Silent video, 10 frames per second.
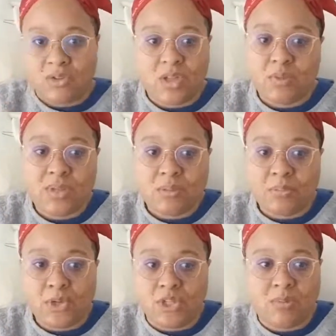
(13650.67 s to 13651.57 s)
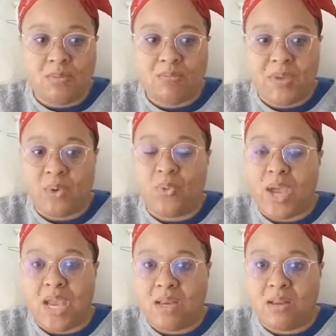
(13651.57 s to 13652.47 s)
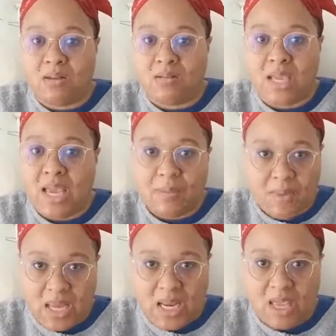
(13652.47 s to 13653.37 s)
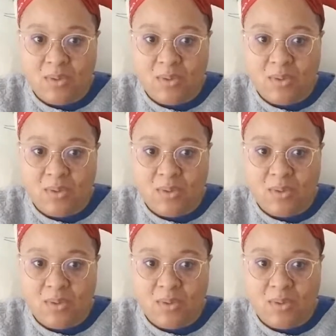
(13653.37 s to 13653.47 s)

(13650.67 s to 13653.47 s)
He wasn't pushing big weight and kingpinning.